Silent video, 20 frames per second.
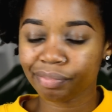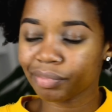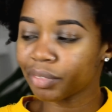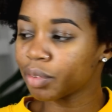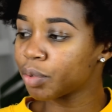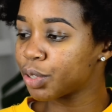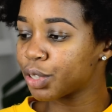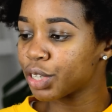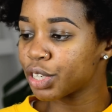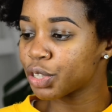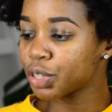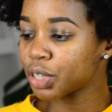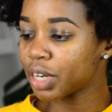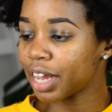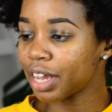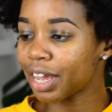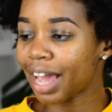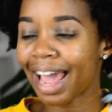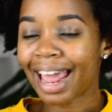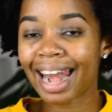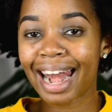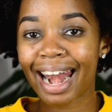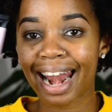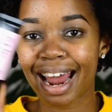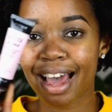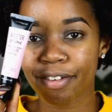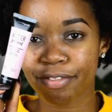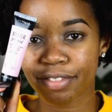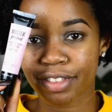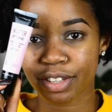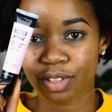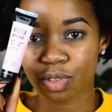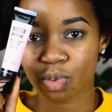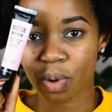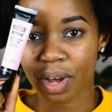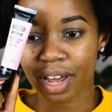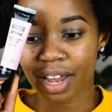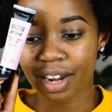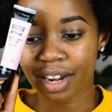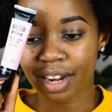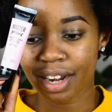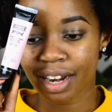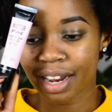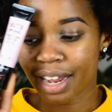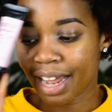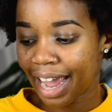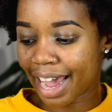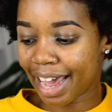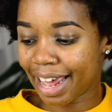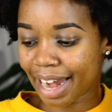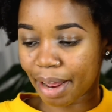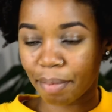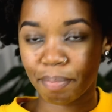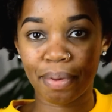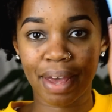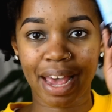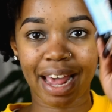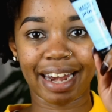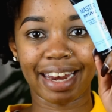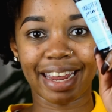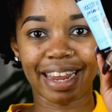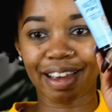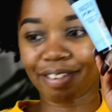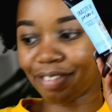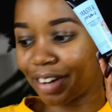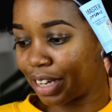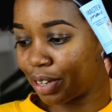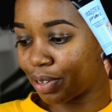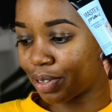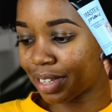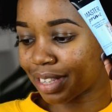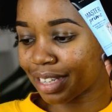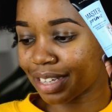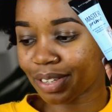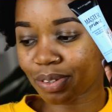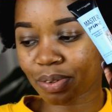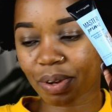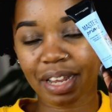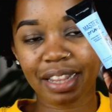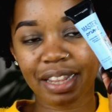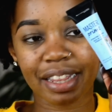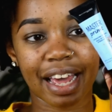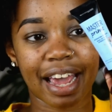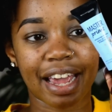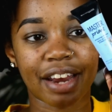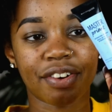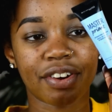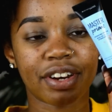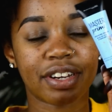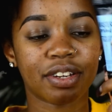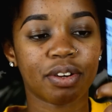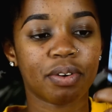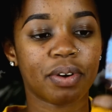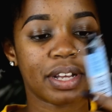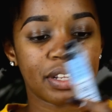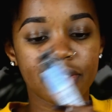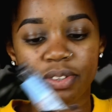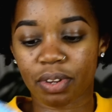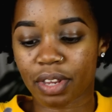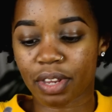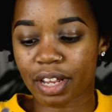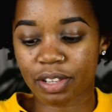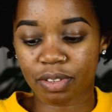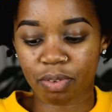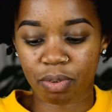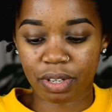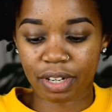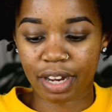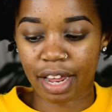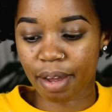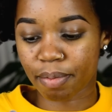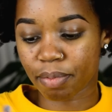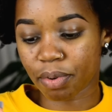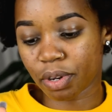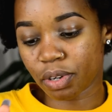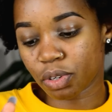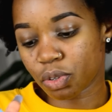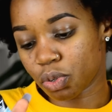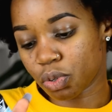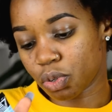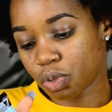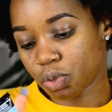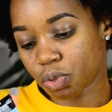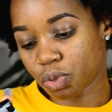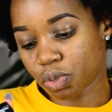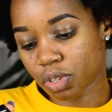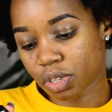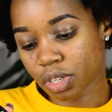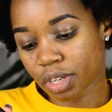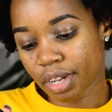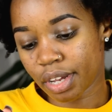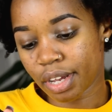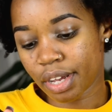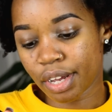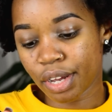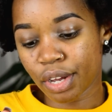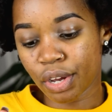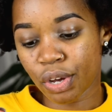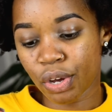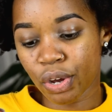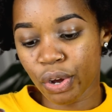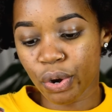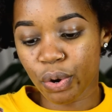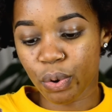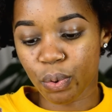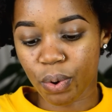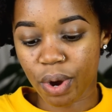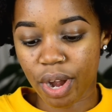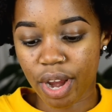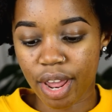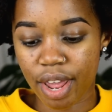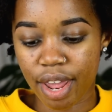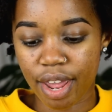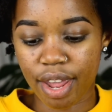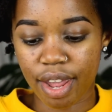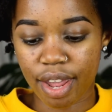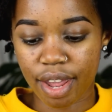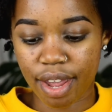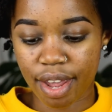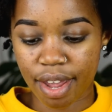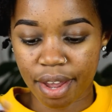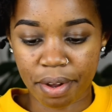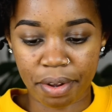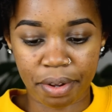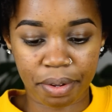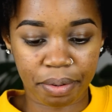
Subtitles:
Which one should I love this one, and I barely ever use this one, the hydrating one, so that's what I am going to use today.